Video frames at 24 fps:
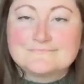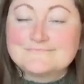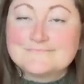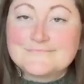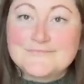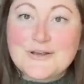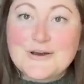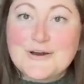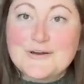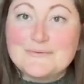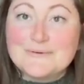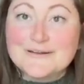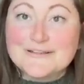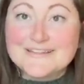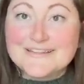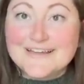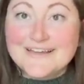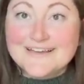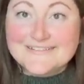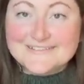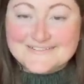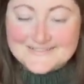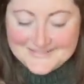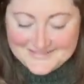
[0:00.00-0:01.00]
Sorry about
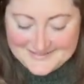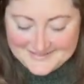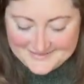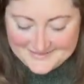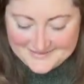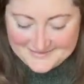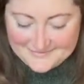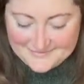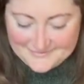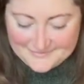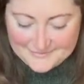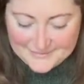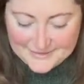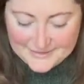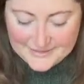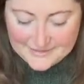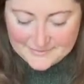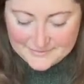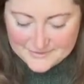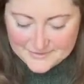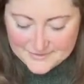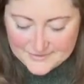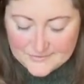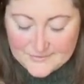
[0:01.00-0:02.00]
that. My
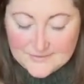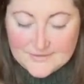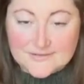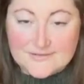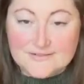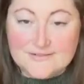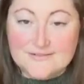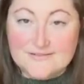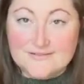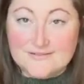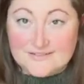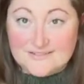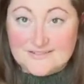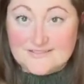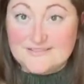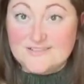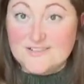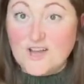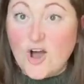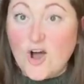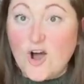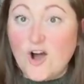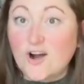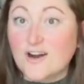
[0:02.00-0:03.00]
neighbors
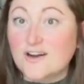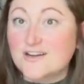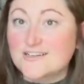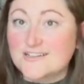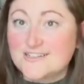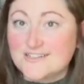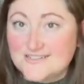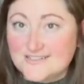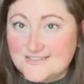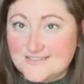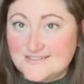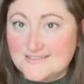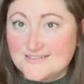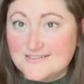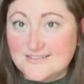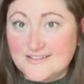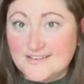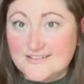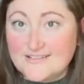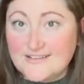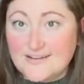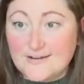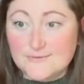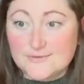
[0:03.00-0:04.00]
talked,
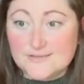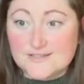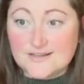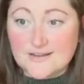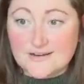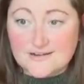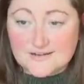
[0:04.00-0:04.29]
and that was not